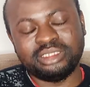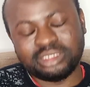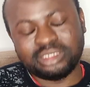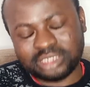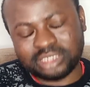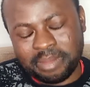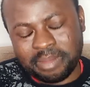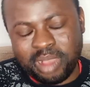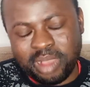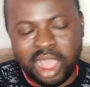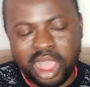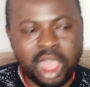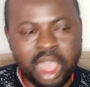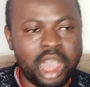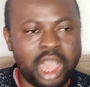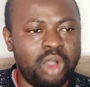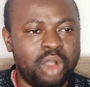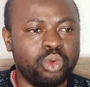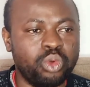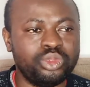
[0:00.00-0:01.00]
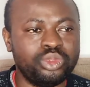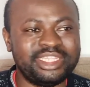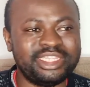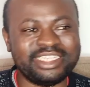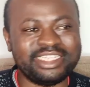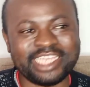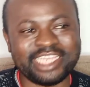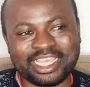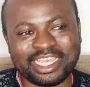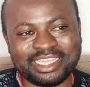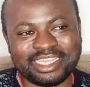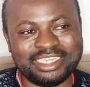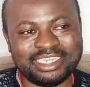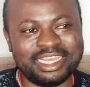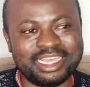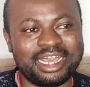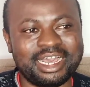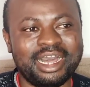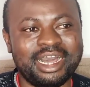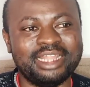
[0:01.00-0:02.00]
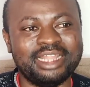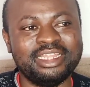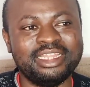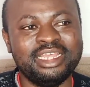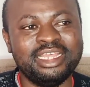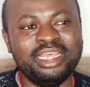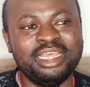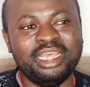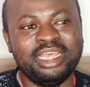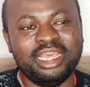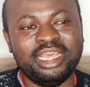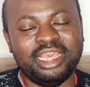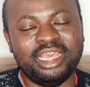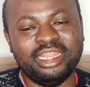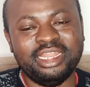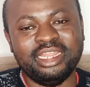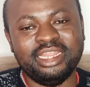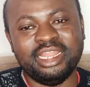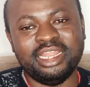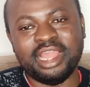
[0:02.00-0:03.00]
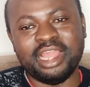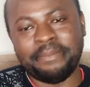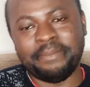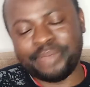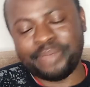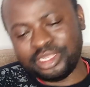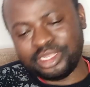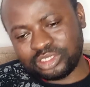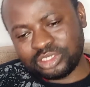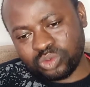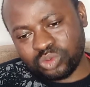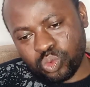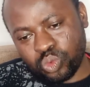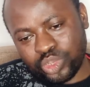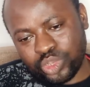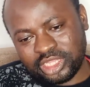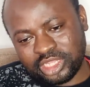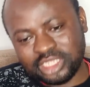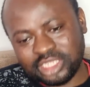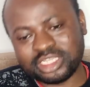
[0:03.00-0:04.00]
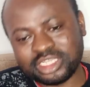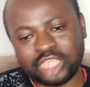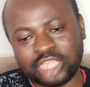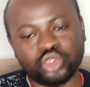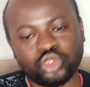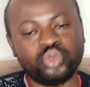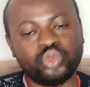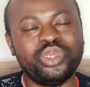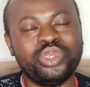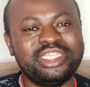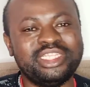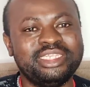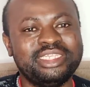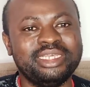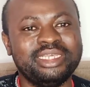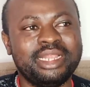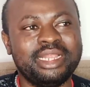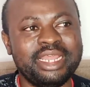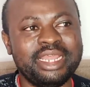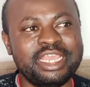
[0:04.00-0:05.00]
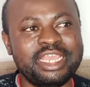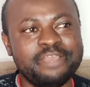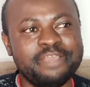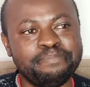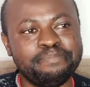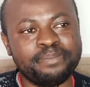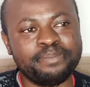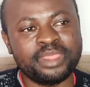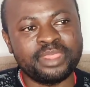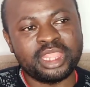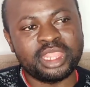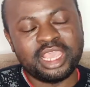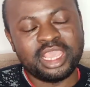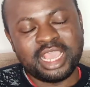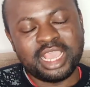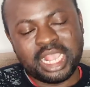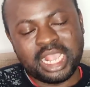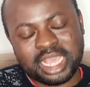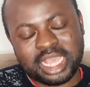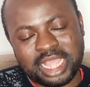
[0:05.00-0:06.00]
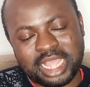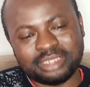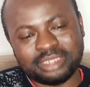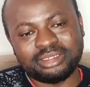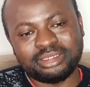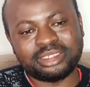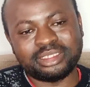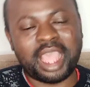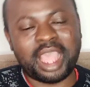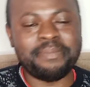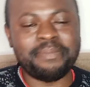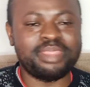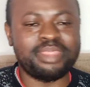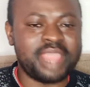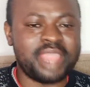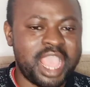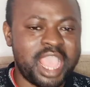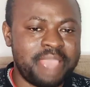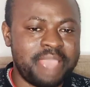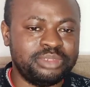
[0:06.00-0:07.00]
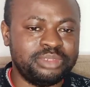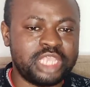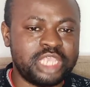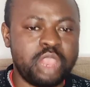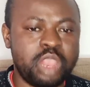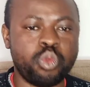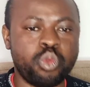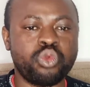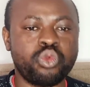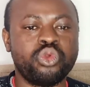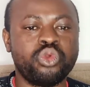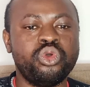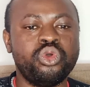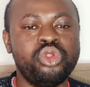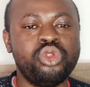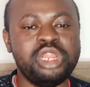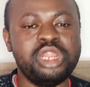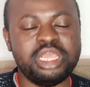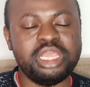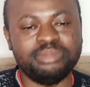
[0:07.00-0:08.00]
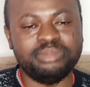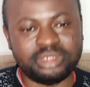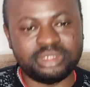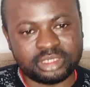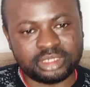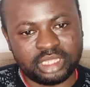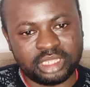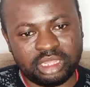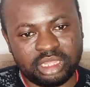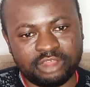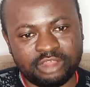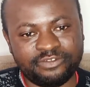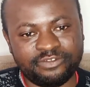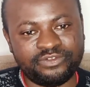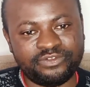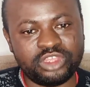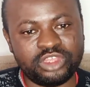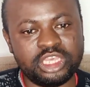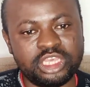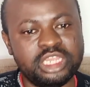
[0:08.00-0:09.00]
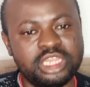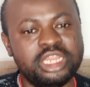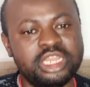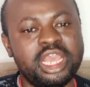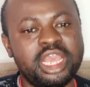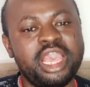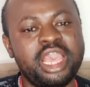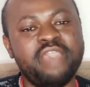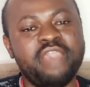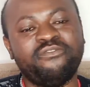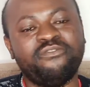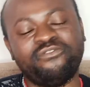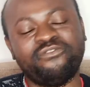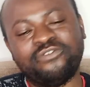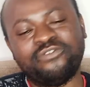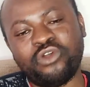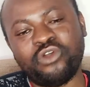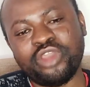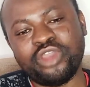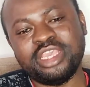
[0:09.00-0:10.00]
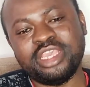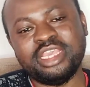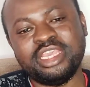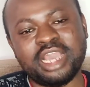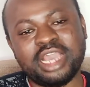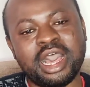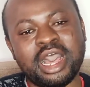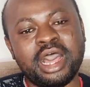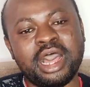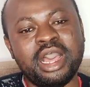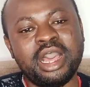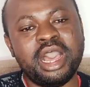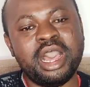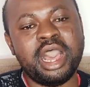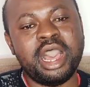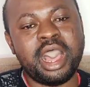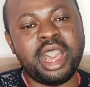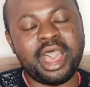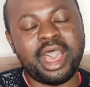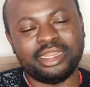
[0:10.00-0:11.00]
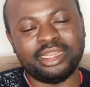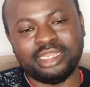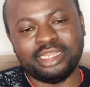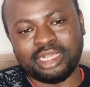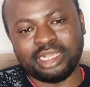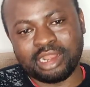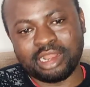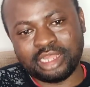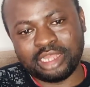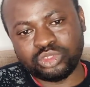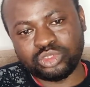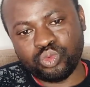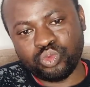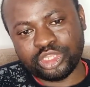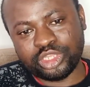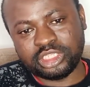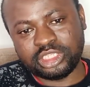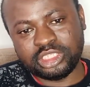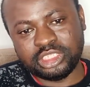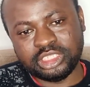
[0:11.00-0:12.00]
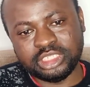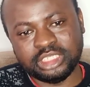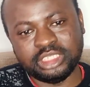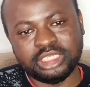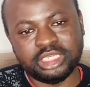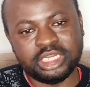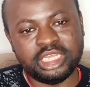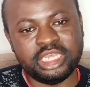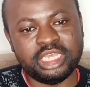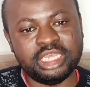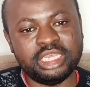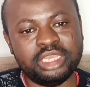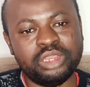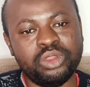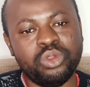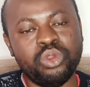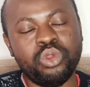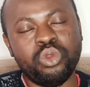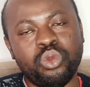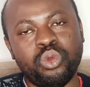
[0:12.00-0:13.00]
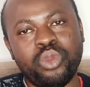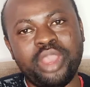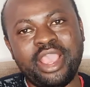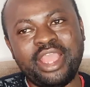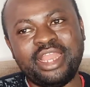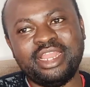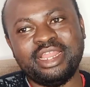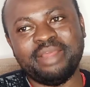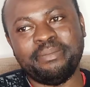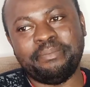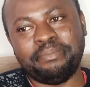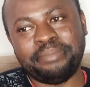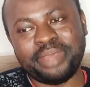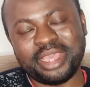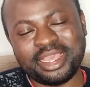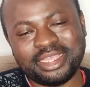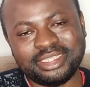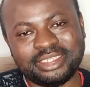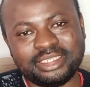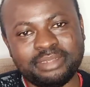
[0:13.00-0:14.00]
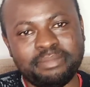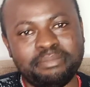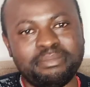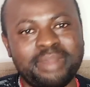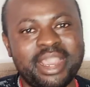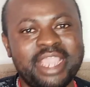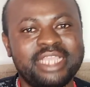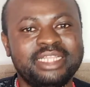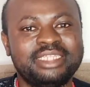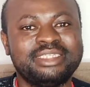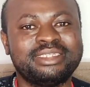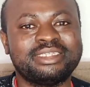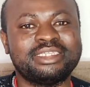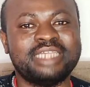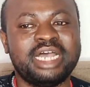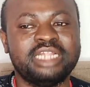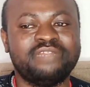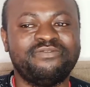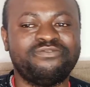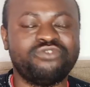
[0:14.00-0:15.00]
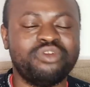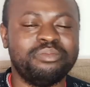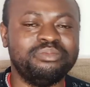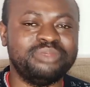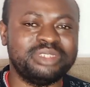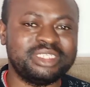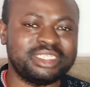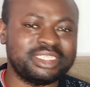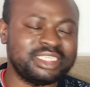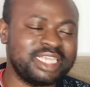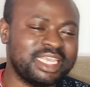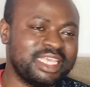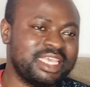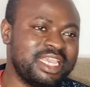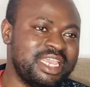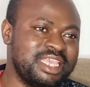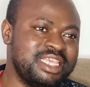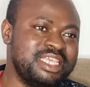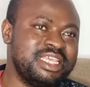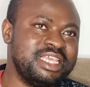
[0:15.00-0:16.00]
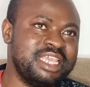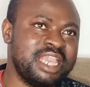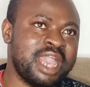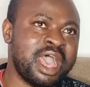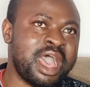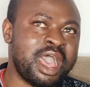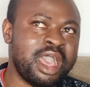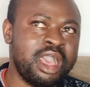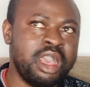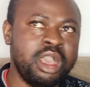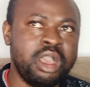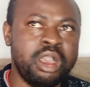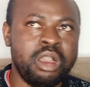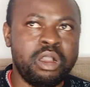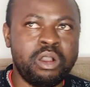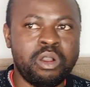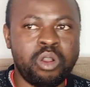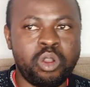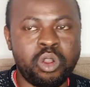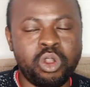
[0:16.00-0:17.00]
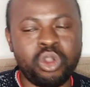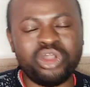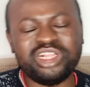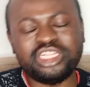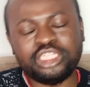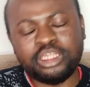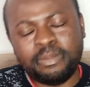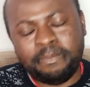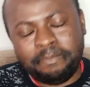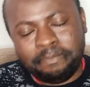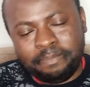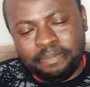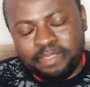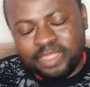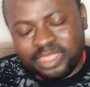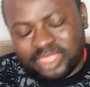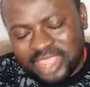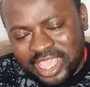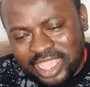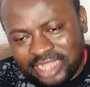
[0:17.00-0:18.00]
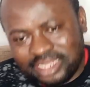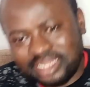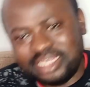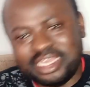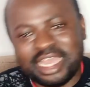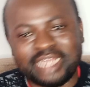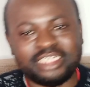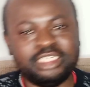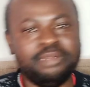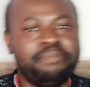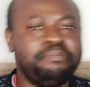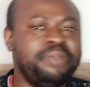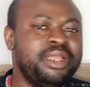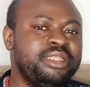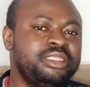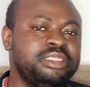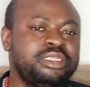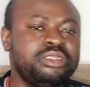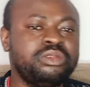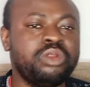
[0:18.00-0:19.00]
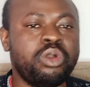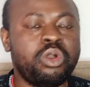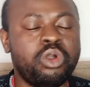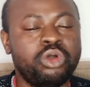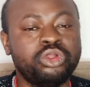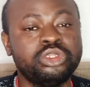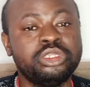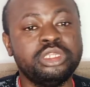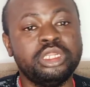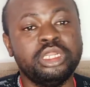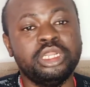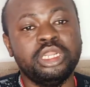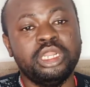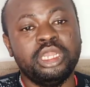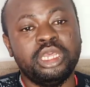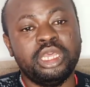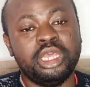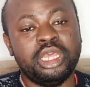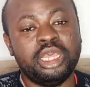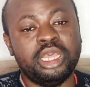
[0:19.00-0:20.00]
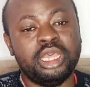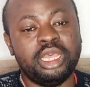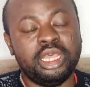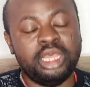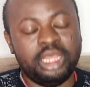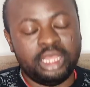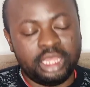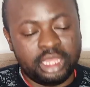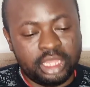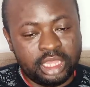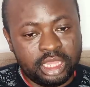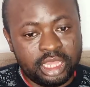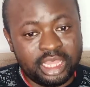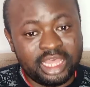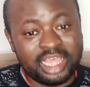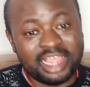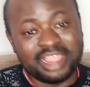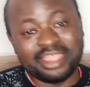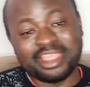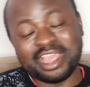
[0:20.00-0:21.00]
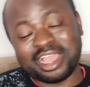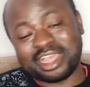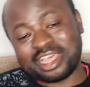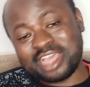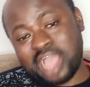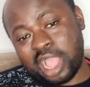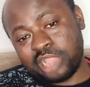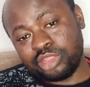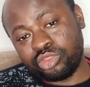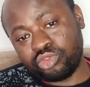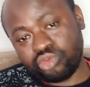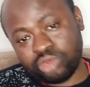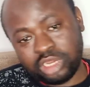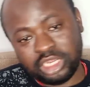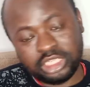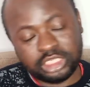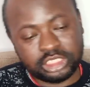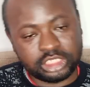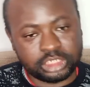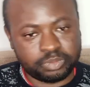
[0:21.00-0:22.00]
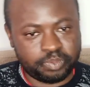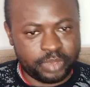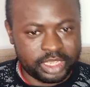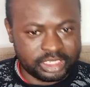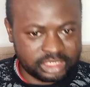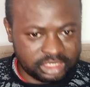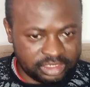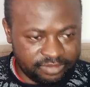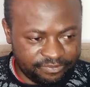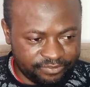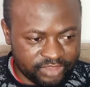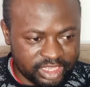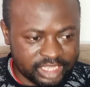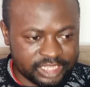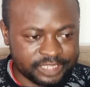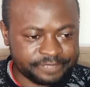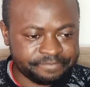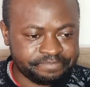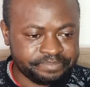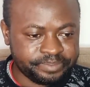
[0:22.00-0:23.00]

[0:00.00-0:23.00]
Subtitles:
somehow technical, and a person with this associate degree can sometimes enroll himself in a four-year undergraduate degree where the person might start from second year or the third year, depending on the country specific.